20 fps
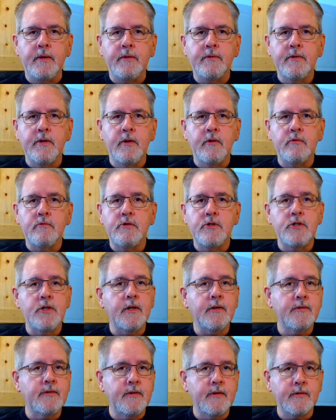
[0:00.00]
So
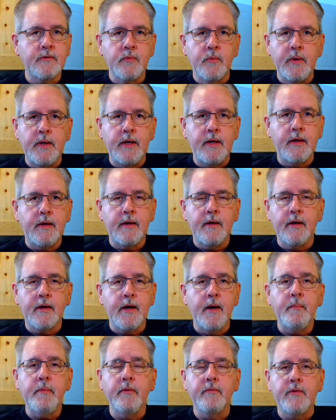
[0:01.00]
just this week, a
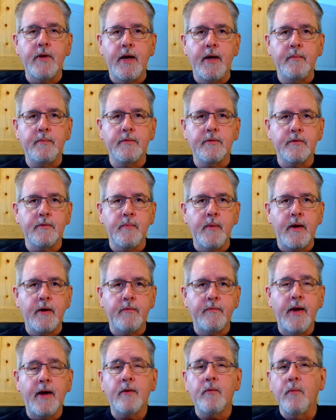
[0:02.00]
couple of times, as a matter
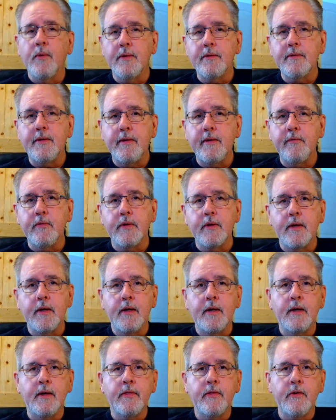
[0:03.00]
of fact, once even
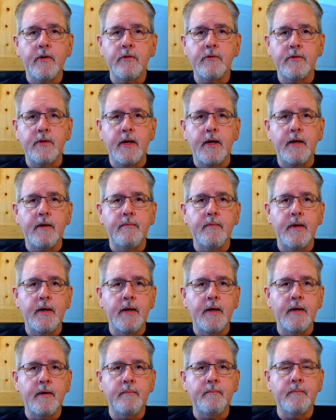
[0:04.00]
Thursday,
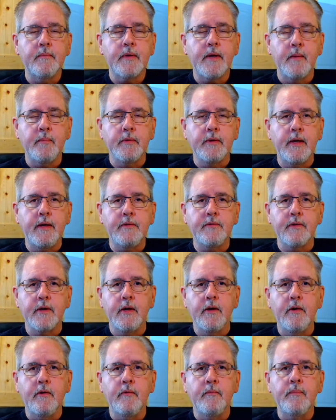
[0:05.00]
a couple days
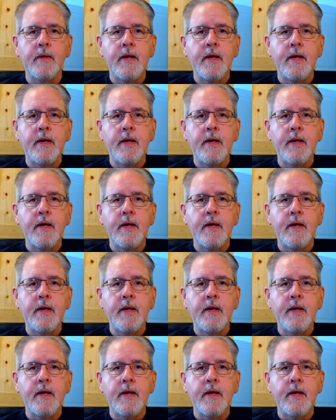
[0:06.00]
ago,